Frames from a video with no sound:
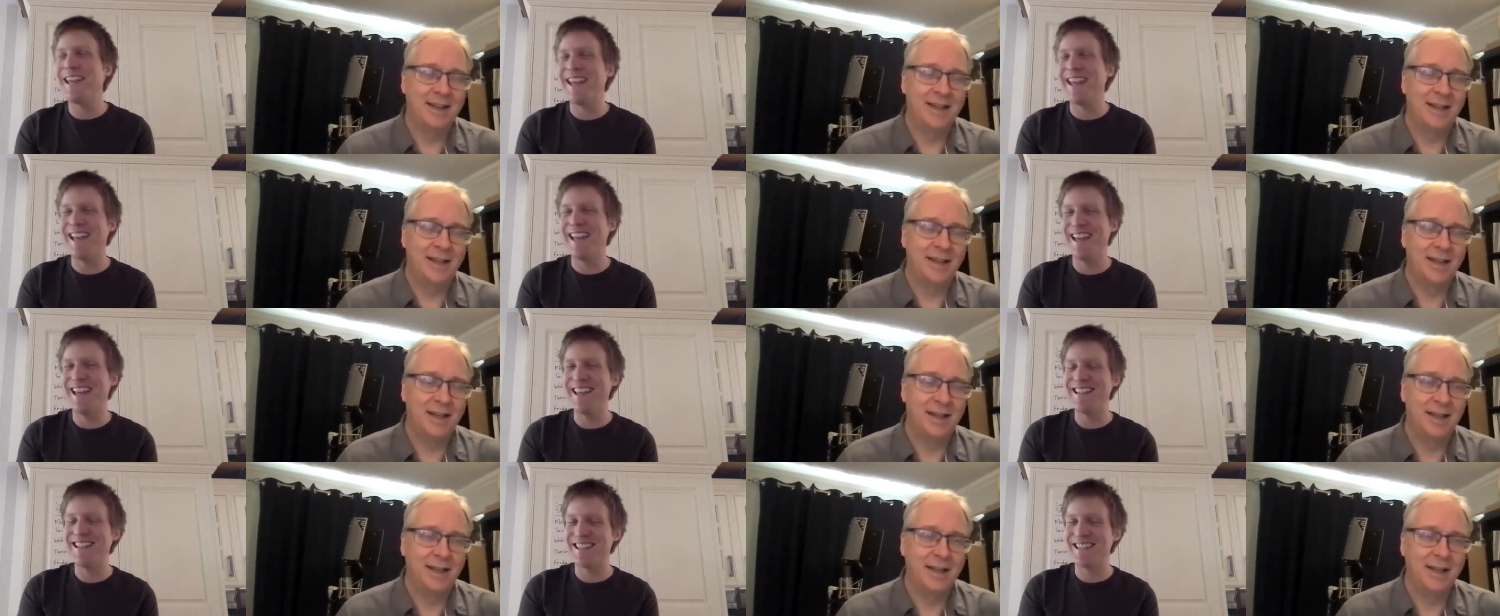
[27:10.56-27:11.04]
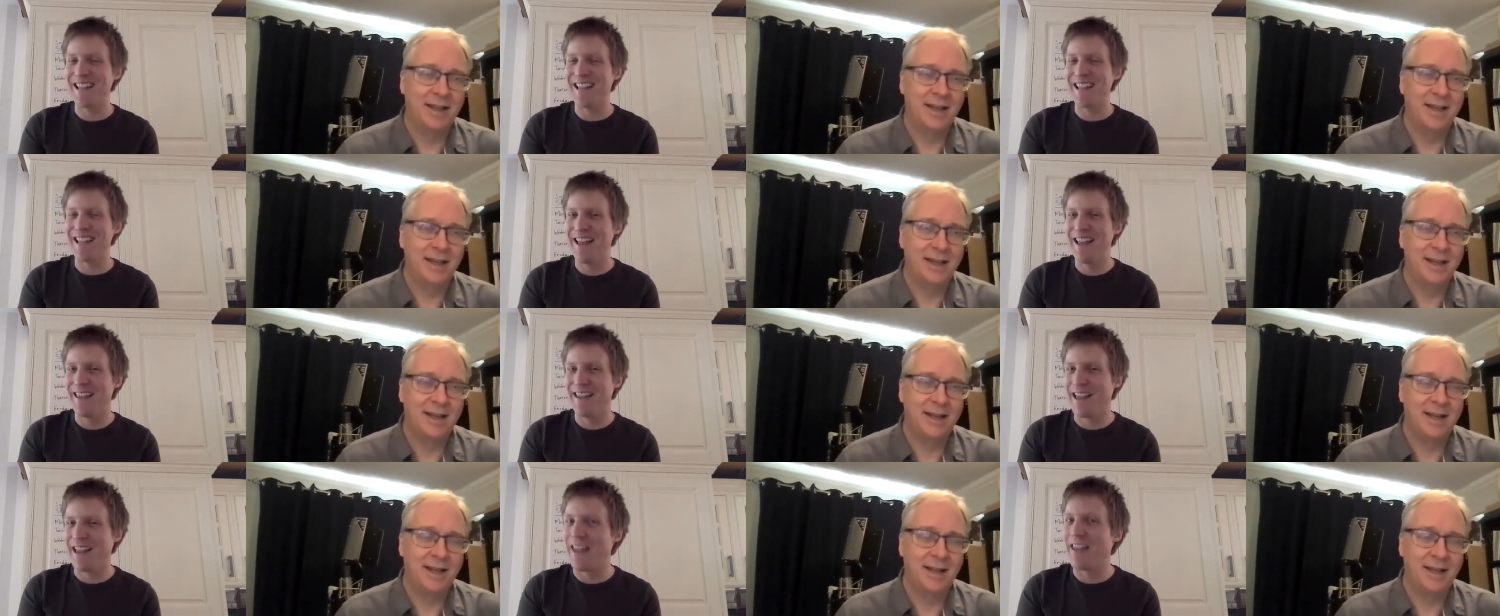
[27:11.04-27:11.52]
Speaker 1: it's
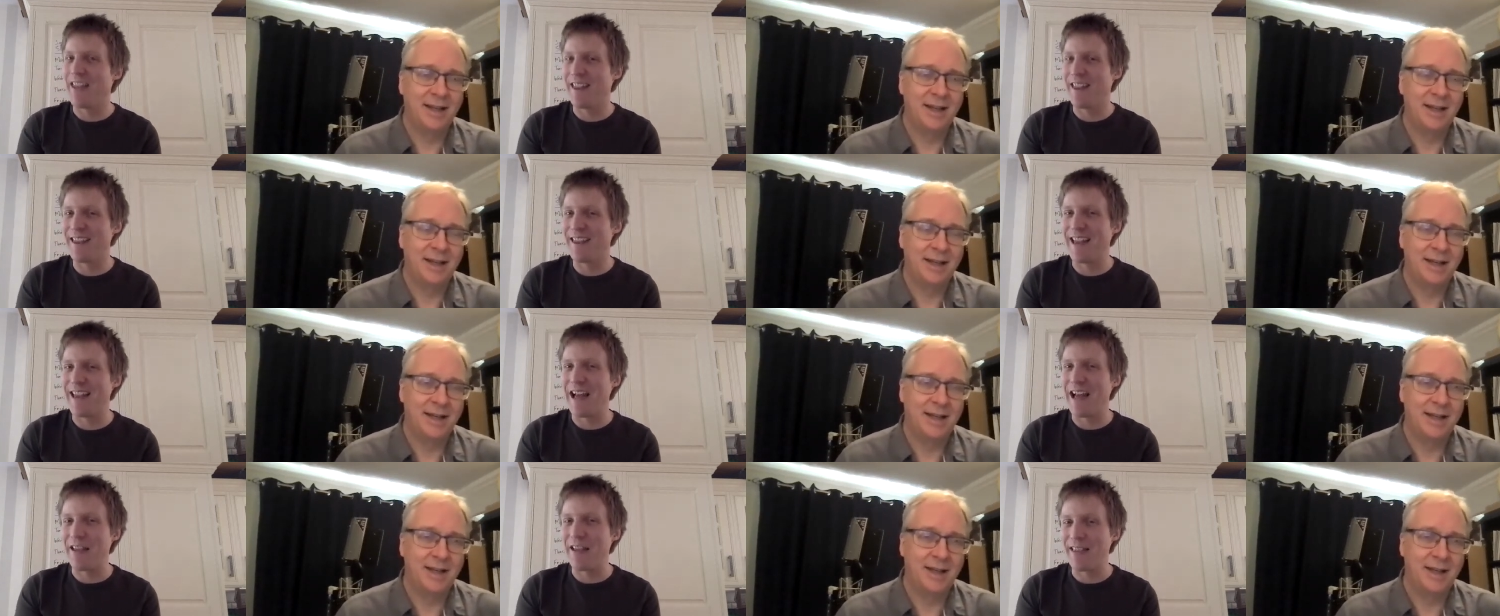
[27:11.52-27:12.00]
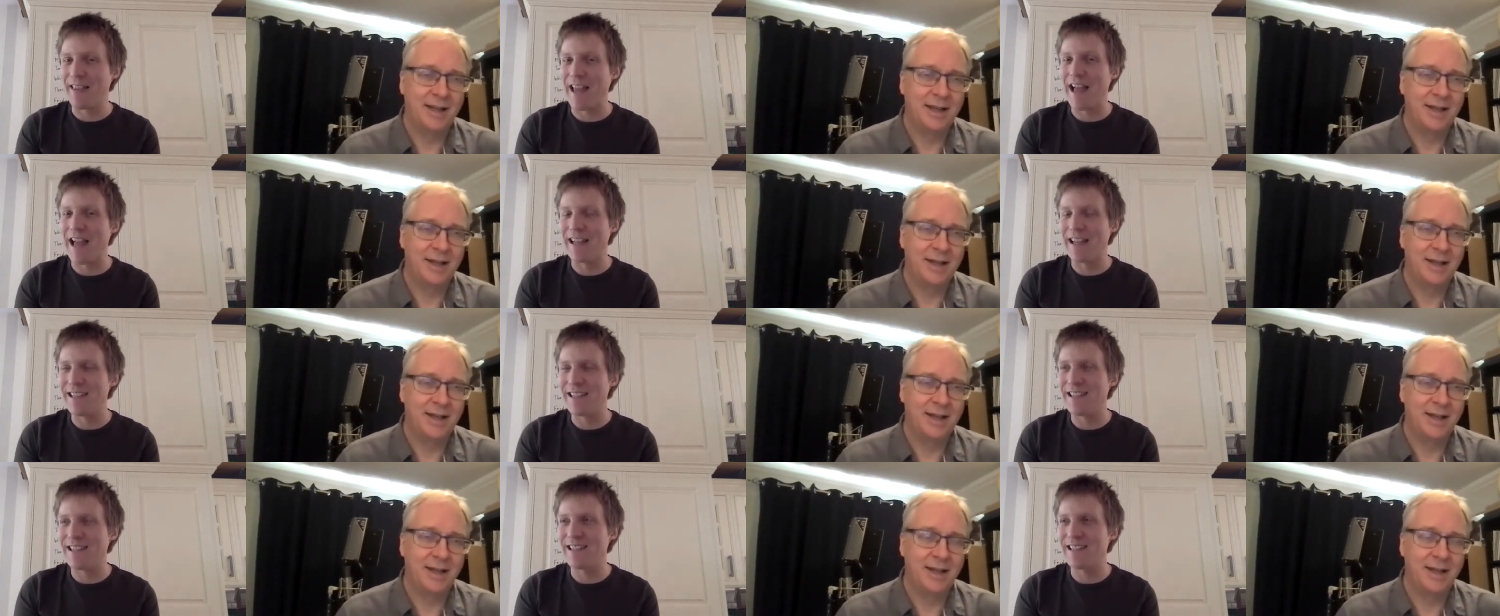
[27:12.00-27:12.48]
that, that
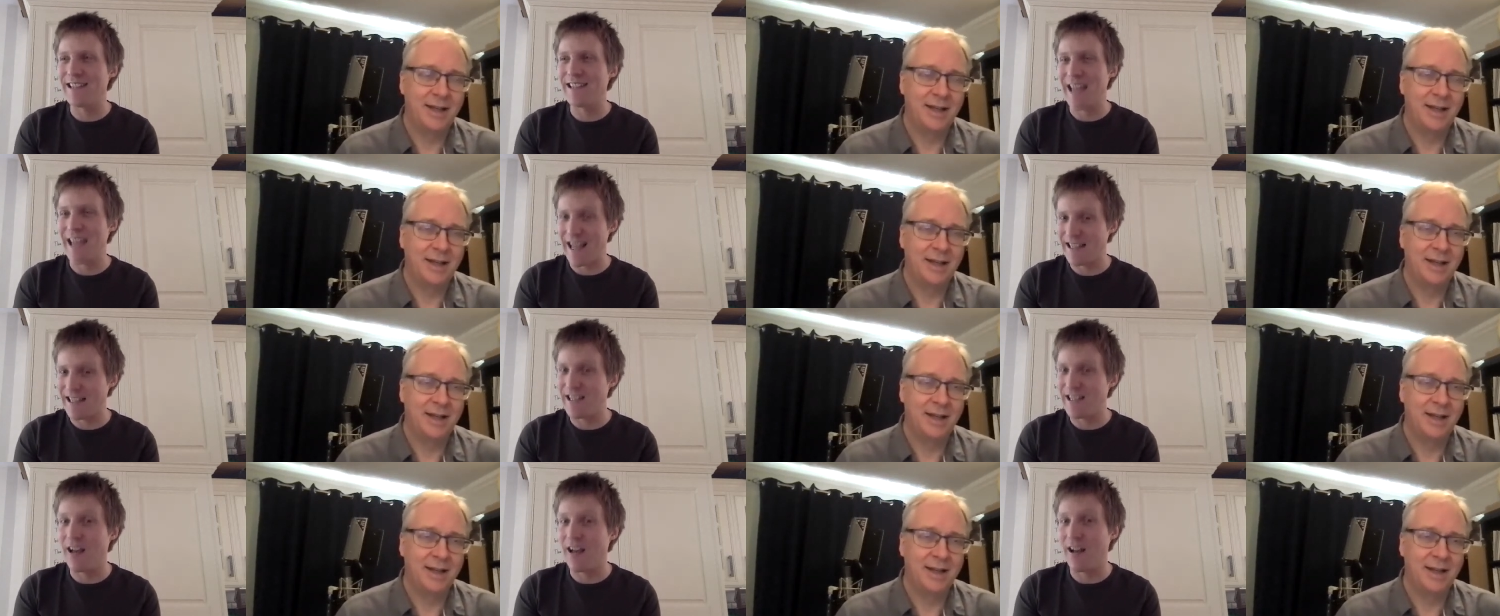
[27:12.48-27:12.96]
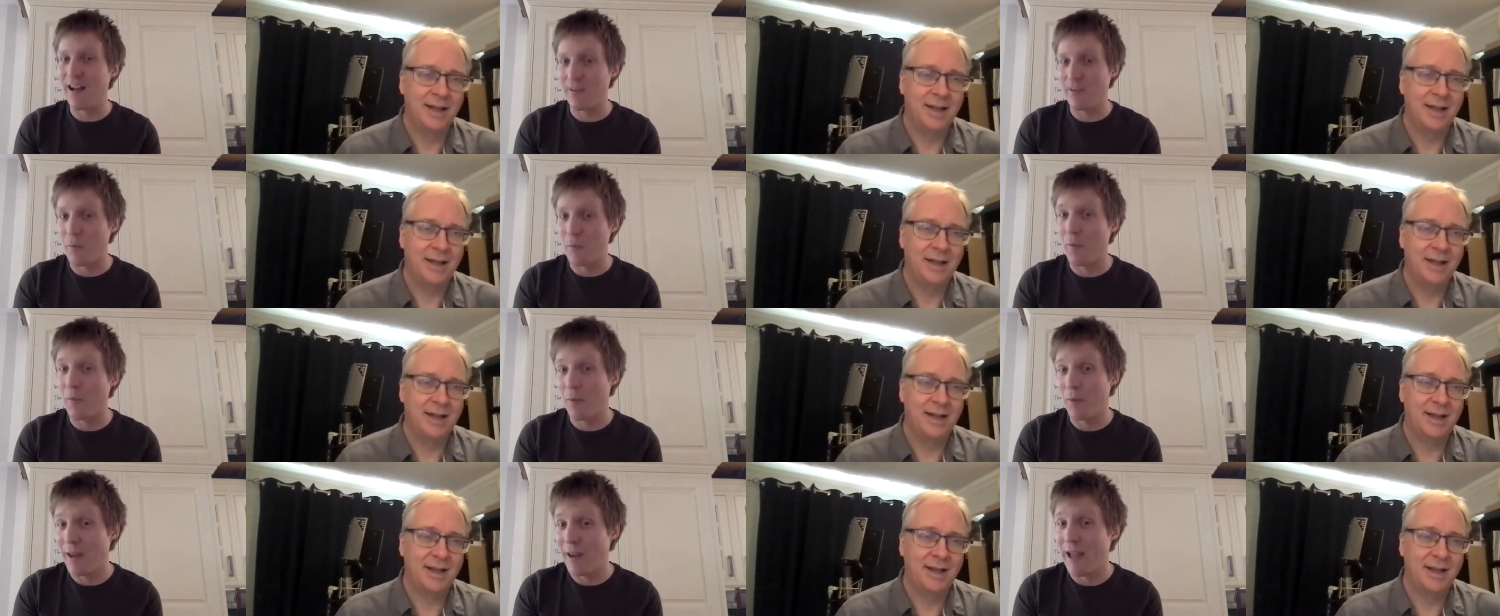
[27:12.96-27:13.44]
that's that's hard
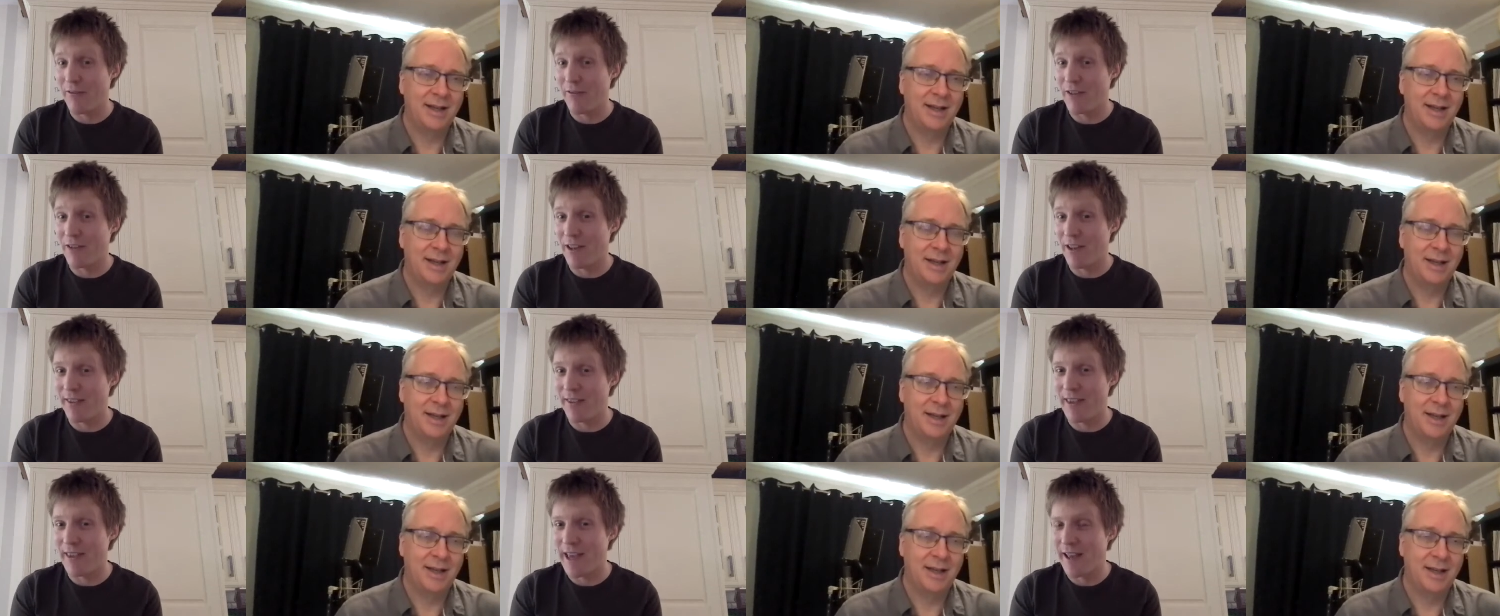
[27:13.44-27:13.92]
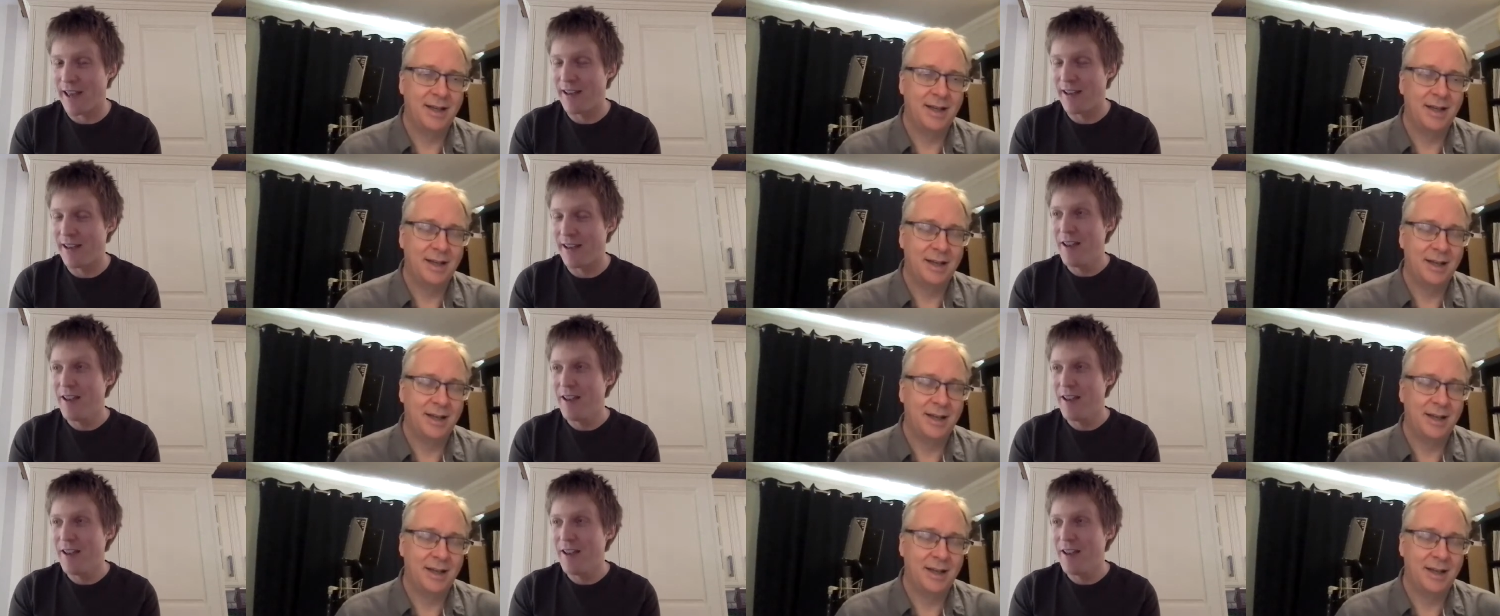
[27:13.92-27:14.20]
we have done that